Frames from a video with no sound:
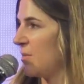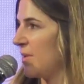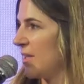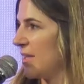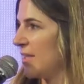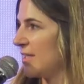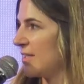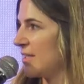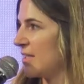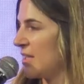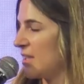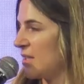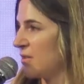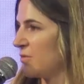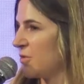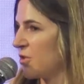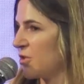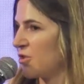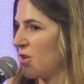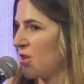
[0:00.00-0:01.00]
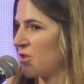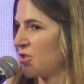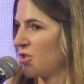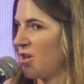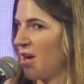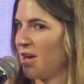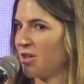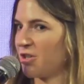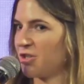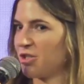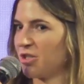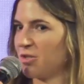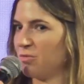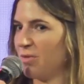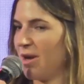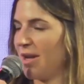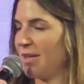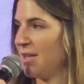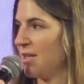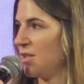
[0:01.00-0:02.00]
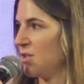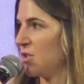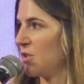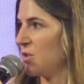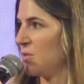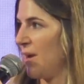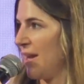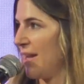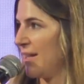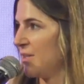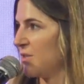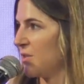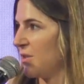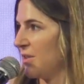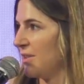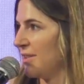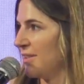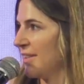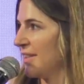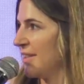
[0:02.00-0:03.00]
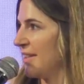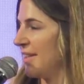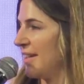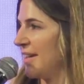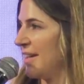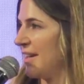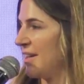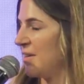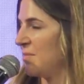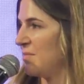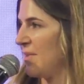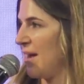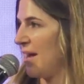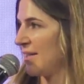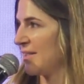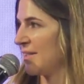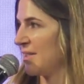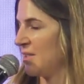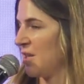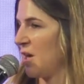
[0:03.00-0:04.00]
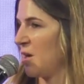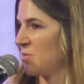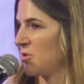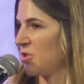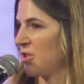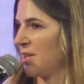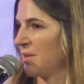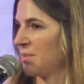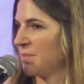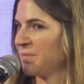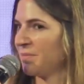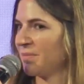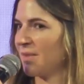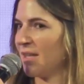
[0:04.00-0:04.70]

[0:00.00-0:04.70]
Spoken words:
Is the infrastructure actually ready to handle mass adoption?